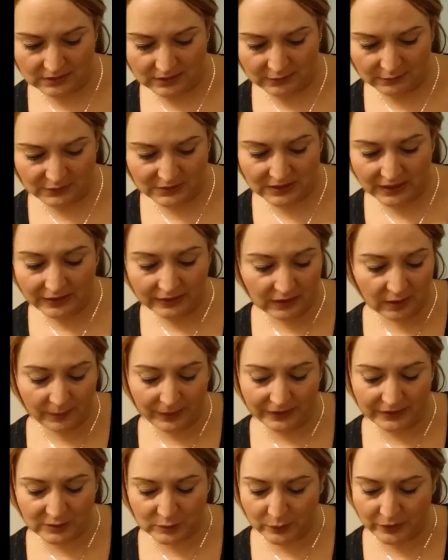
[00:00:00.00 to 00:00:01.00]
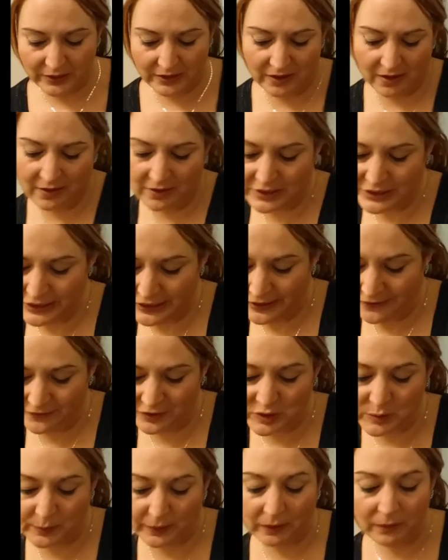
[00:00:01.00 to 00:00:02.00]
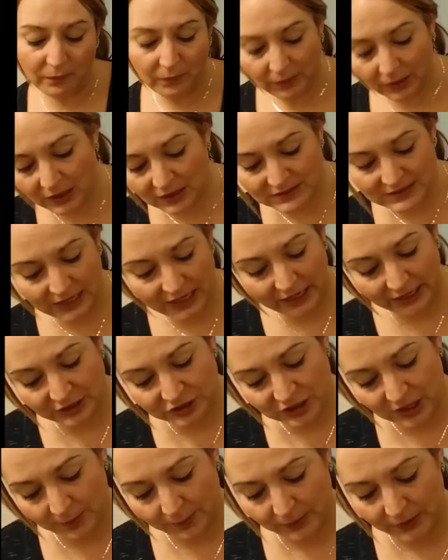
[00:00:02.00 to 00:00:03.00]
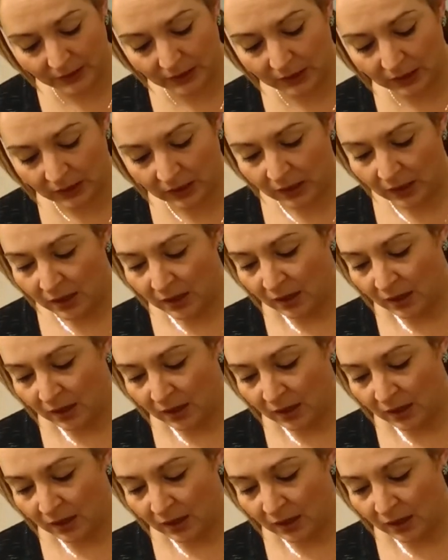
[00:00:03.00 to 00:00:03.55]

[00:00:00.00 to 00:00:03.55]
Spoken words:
and it was like the best $20 I ever spent because I hate chopping